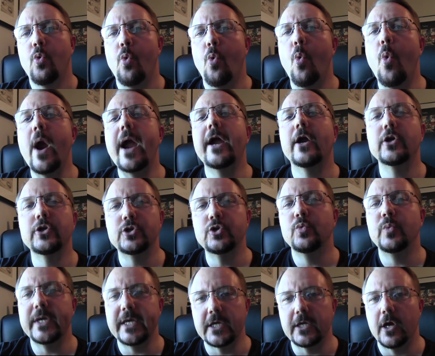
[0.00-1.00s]
Where
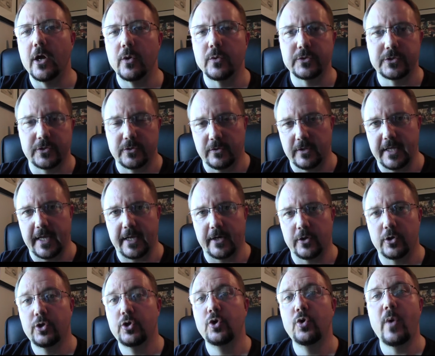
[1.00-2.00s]
do we go to
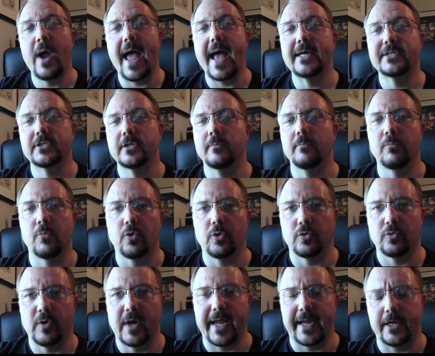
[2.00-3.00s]
then? Who has it
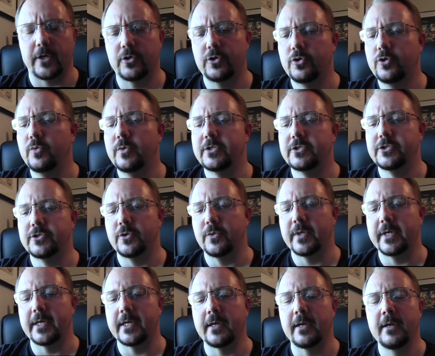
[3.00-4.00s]
more right? Who is
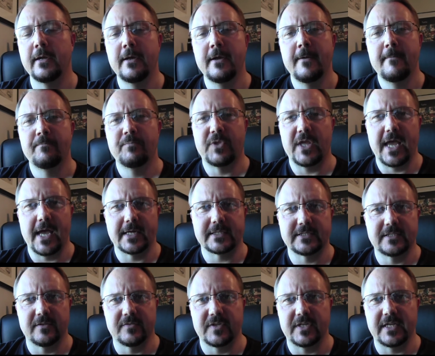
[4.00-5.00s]
doing the
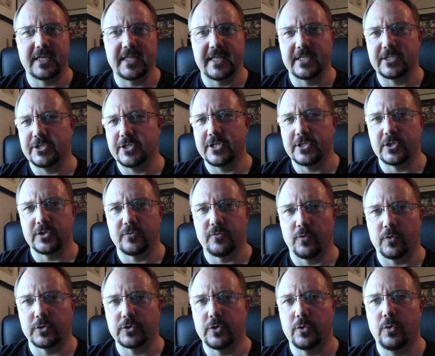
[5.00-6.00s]
activity that Jesus
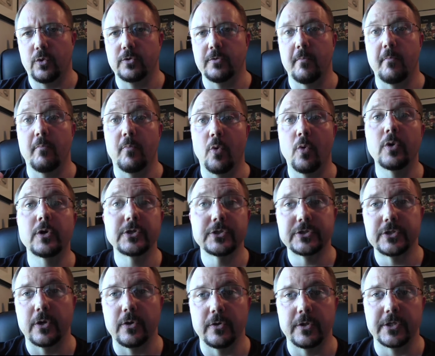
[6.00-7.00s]
foretold more
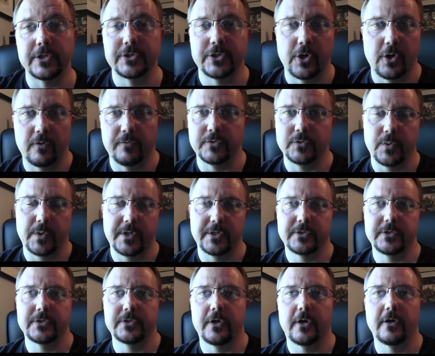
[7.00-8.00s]
so than Jehovah's
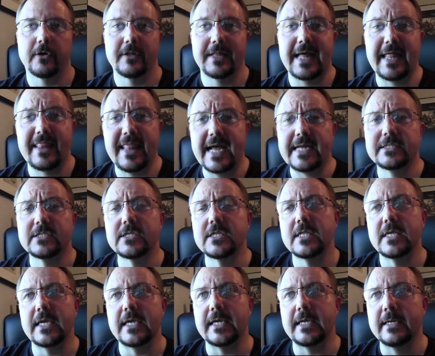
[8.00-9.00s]
Witnesses are? That's
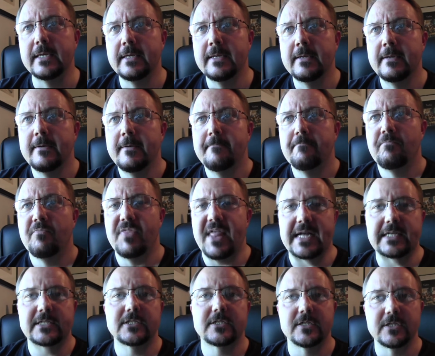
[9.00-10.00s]
the
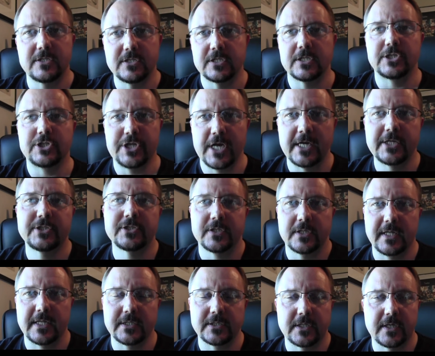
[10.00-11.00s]

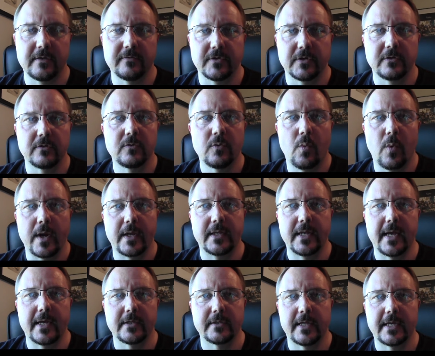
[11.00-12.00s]
suggestion that's given
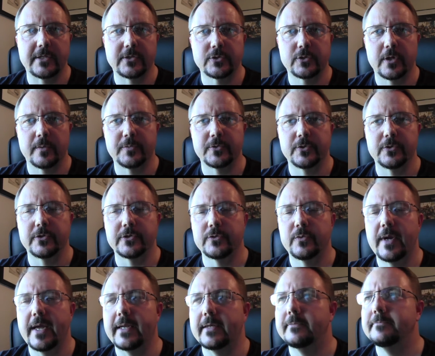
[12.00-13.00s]
when that scripture is
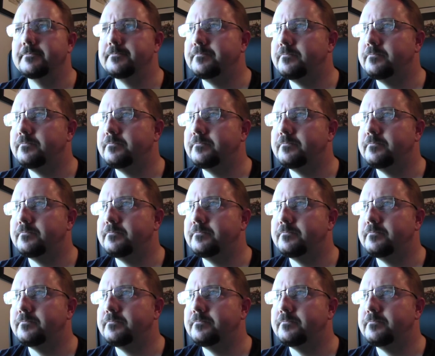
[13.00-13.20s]
read.